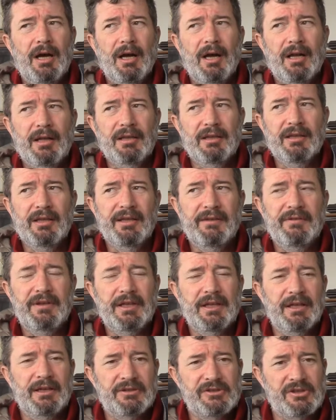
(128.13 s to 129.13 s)
a
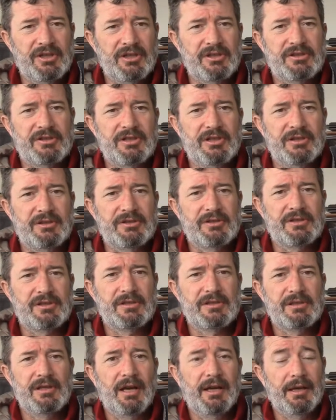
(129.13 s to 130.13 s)
living
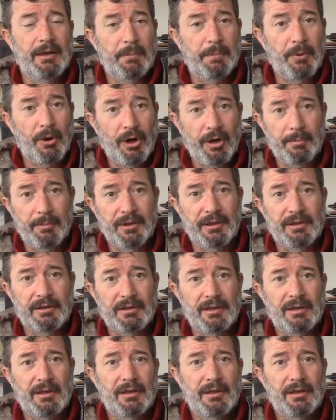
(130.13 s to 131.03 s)
existence, an apartment,